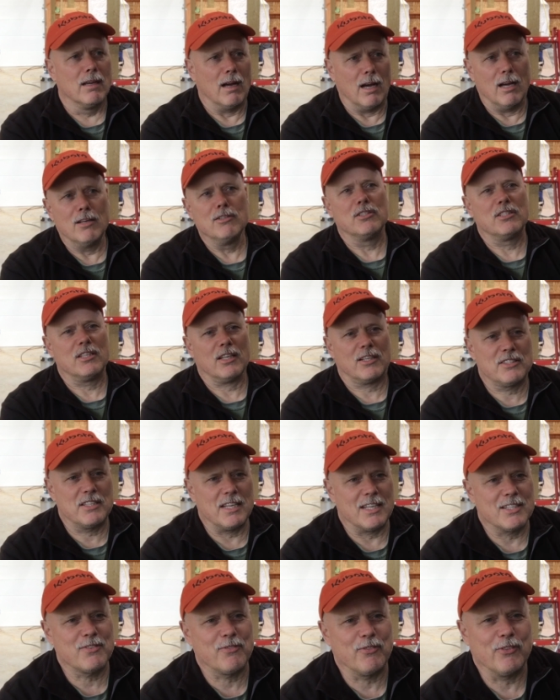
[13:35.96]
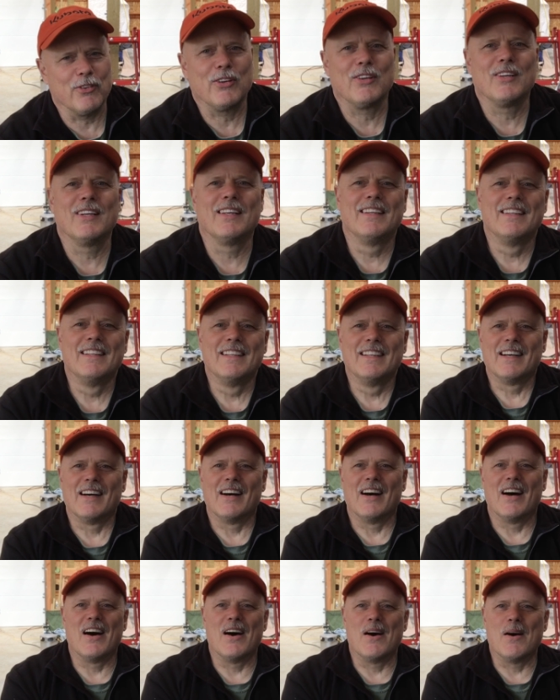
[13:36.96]
unsuccessful
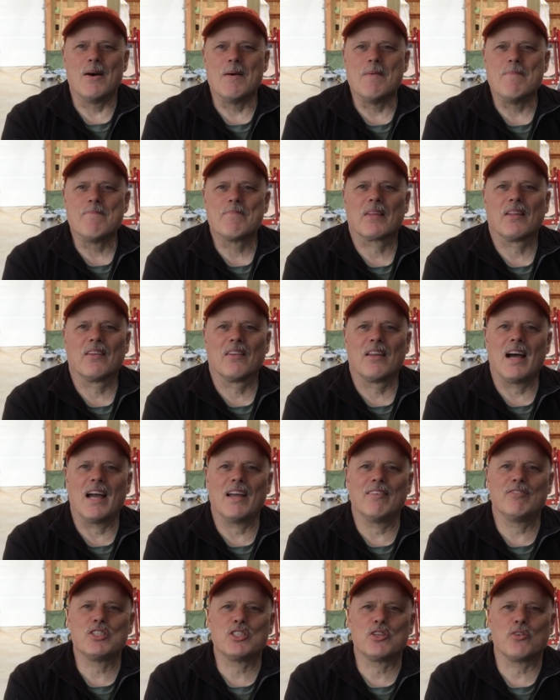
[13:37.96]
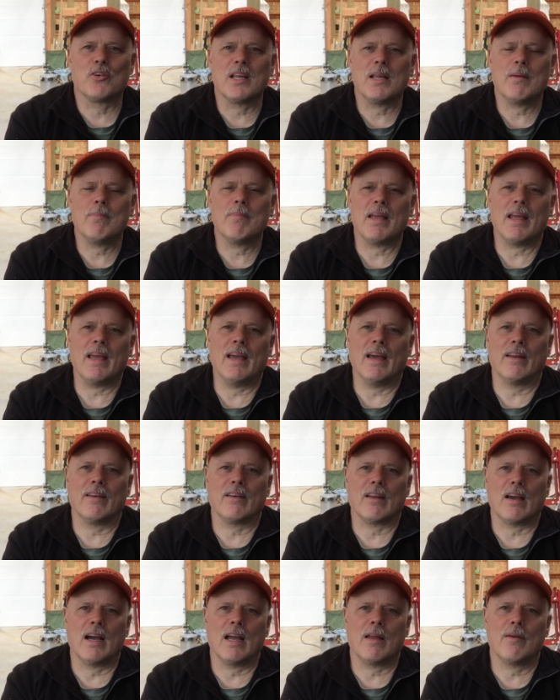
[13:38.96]
um, live stream.
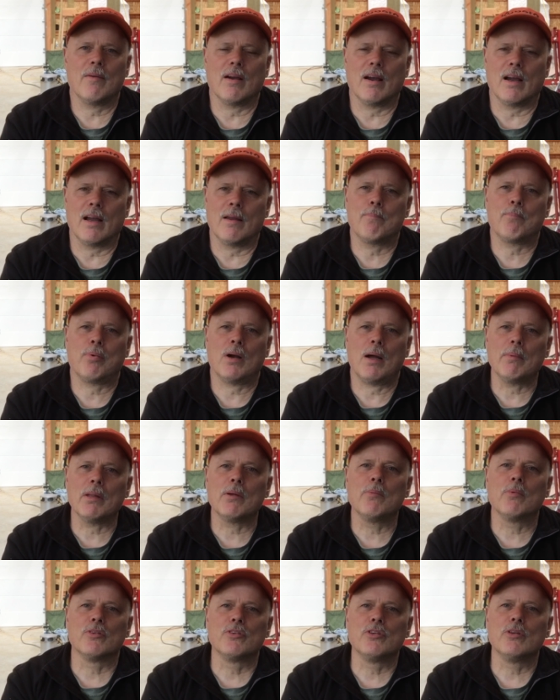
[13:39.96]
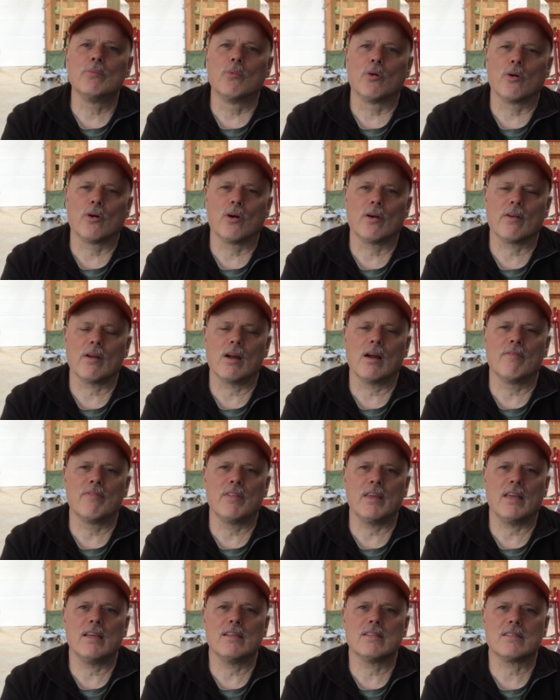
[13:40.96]
And I, I probably will do more of
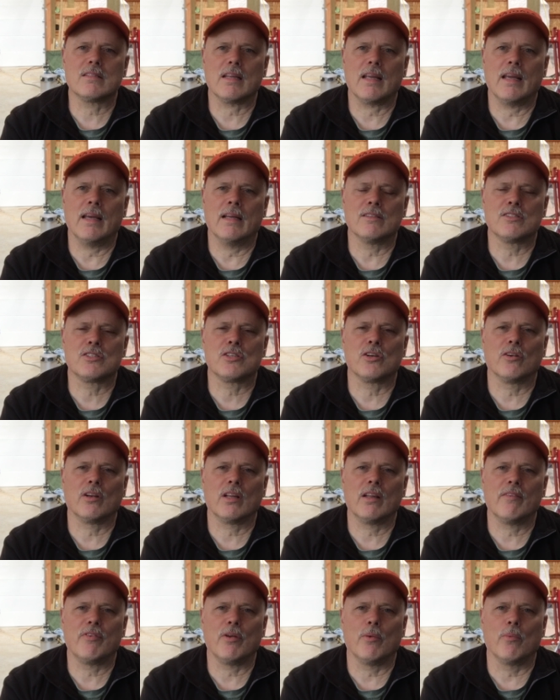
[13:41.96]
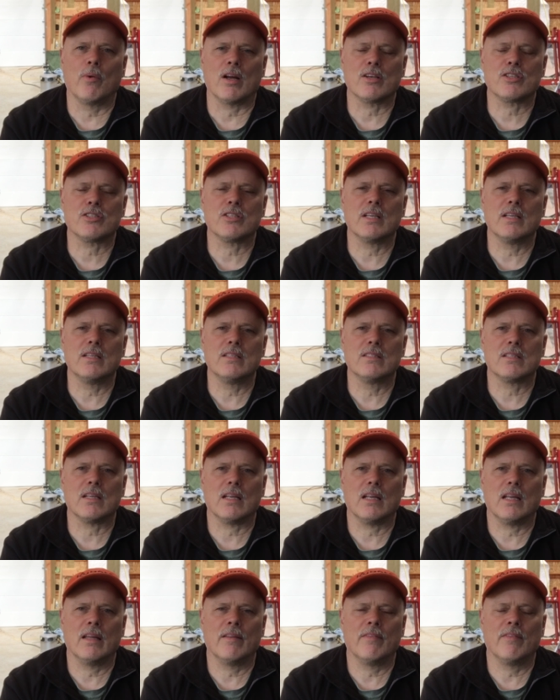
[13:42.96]
these. And certainly if you watch these
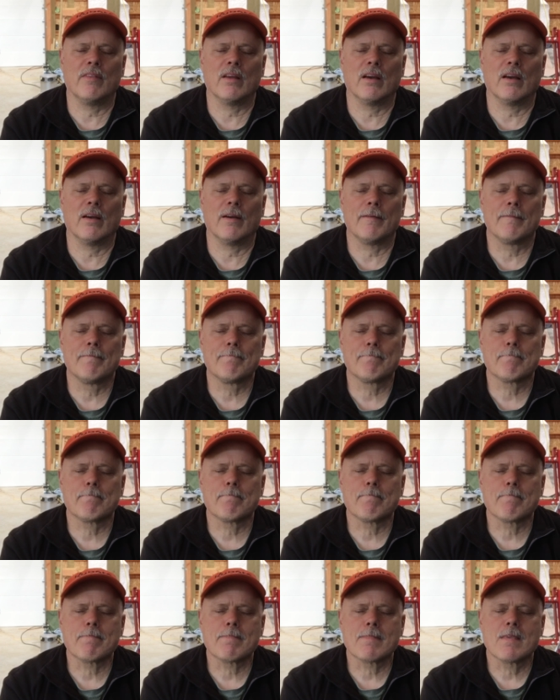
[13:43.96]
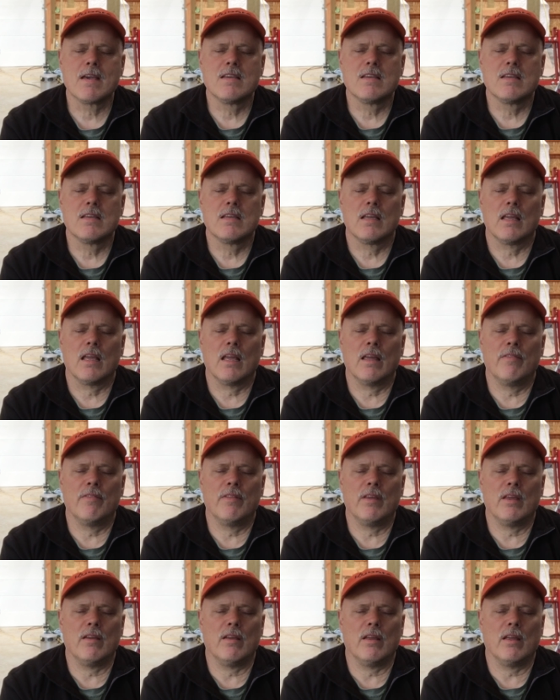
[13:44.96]
in the, in
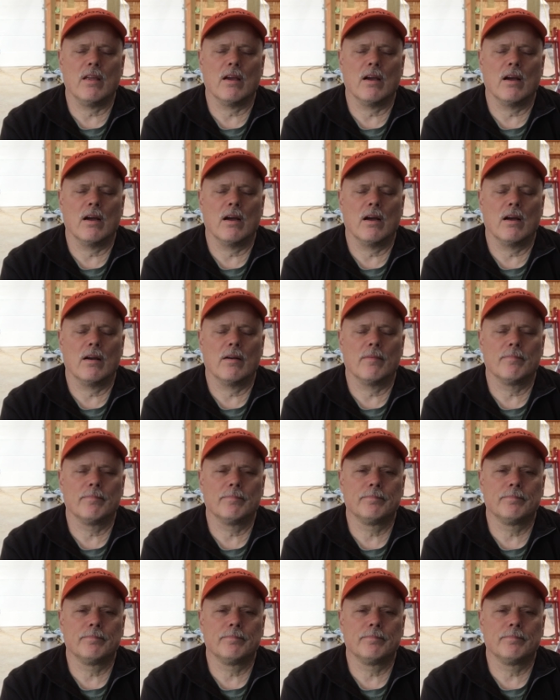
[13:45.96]
the, uh,